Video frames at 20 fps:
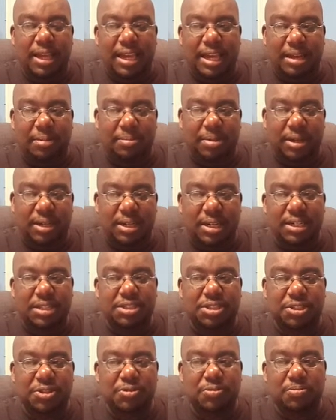And
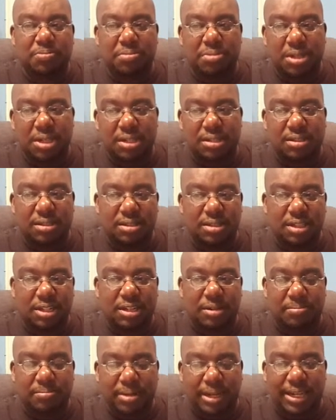because you miss the
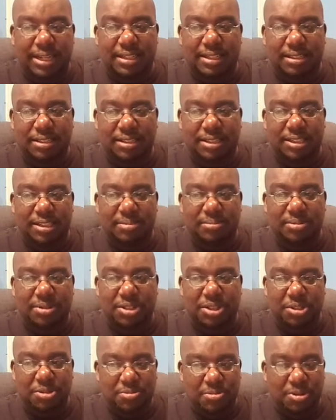companionship,
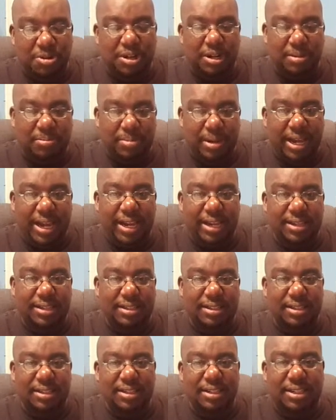you want it back.
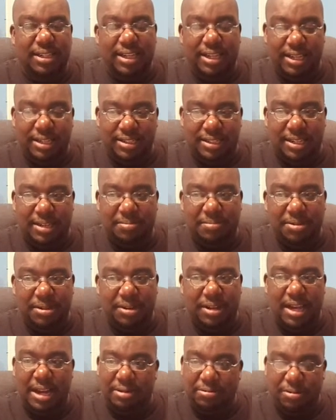Except you're
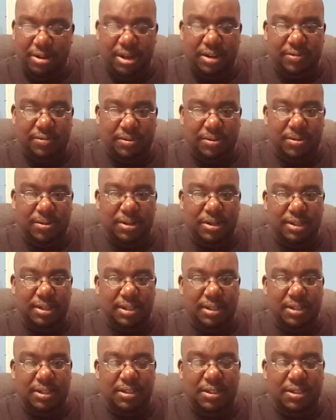not ready for it.
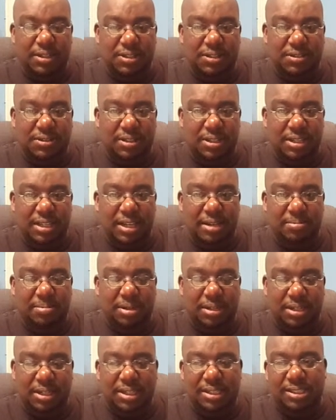You see that?
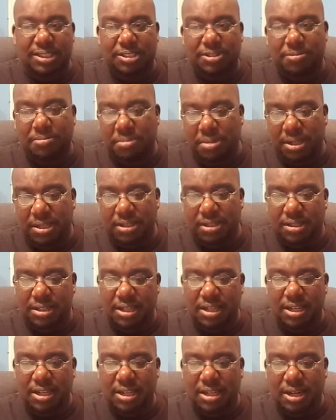Because you miss
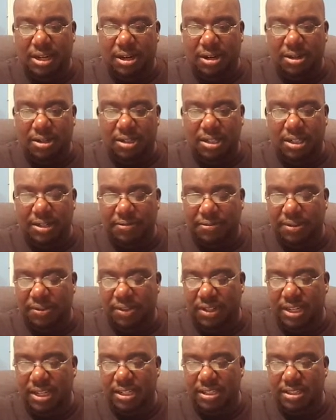all the different
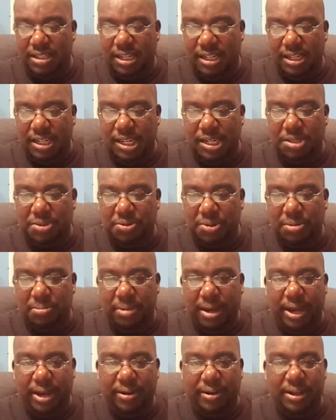things that comes with
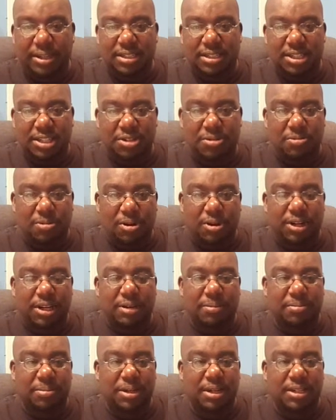marriage, you want
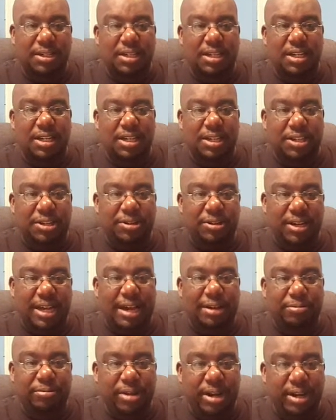it, but you're
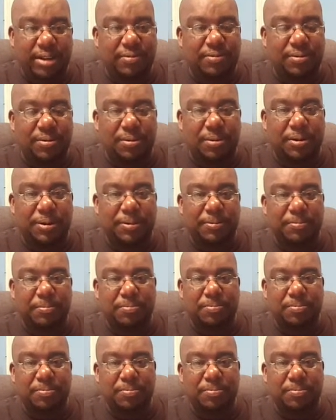not ready for it.